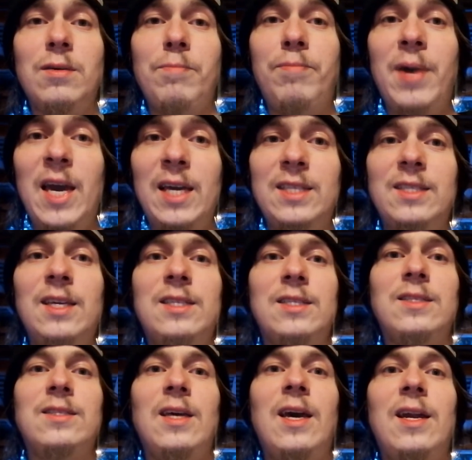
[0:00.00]

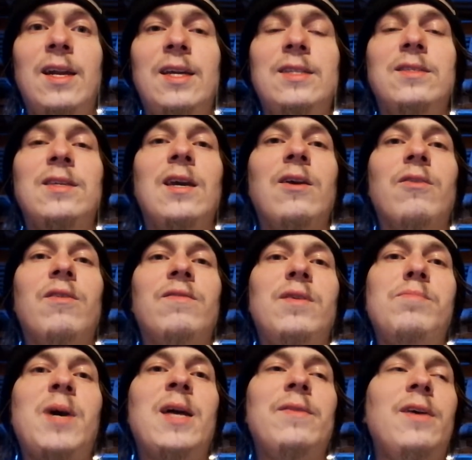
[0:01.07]
bassist and lead singer of
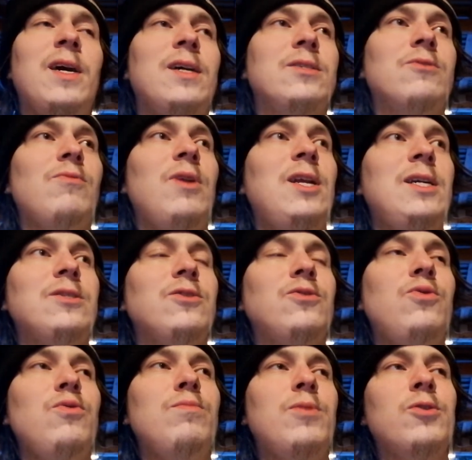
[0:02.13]
the band, has released
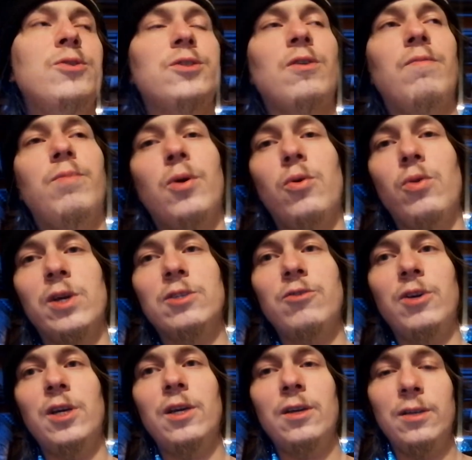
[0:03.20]
2 books of
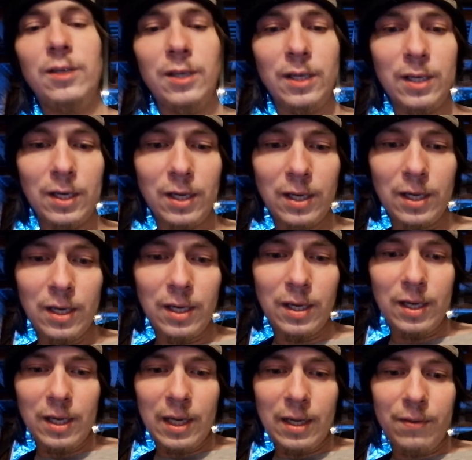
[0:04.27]
poetry.
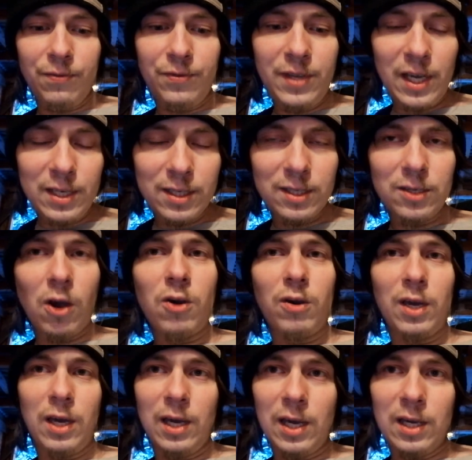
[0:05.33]
This
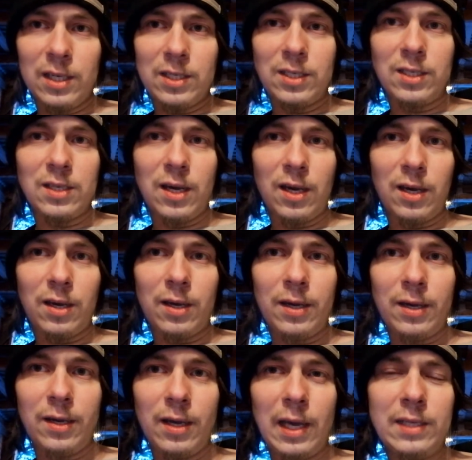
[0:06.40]
song is
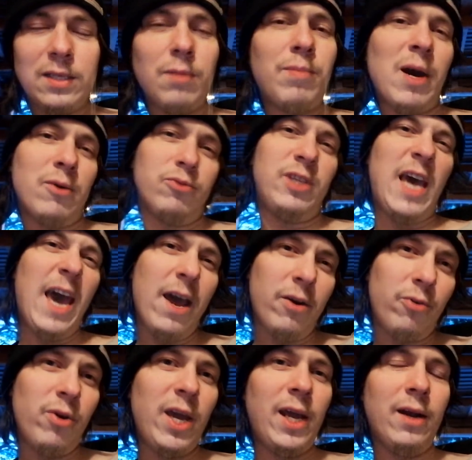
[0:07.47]
about
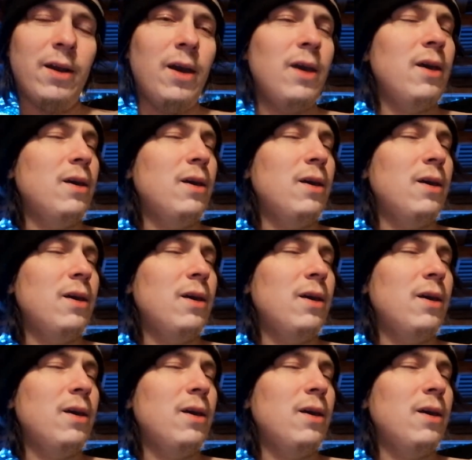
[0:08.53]
heroin.